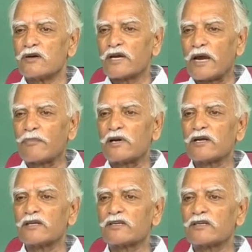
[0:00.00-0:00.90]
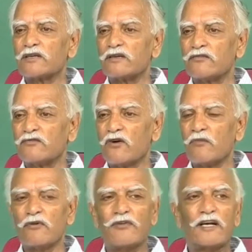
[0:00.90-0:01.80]
capitalist
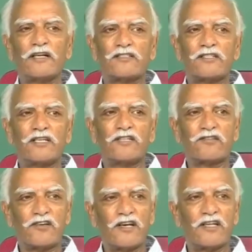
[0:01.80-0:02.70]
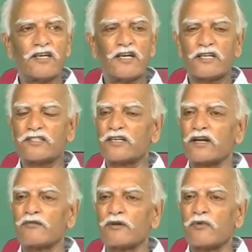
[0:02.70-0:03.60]
form of industry, trading
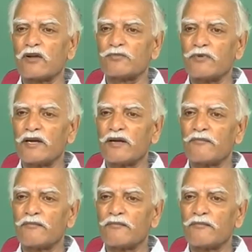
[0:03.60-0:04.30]
etc. were prospering.